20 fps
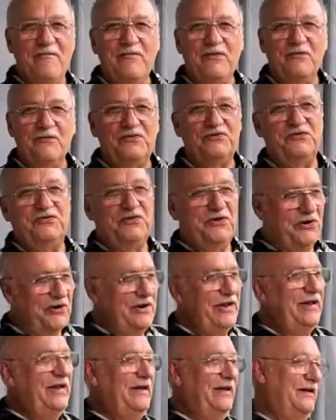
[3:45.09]
It was
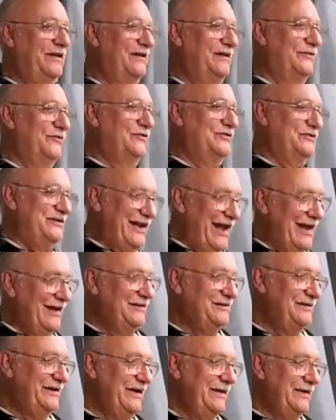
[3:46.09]
dirty, it was
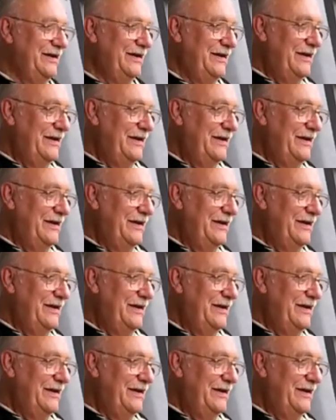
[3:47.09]
nasty,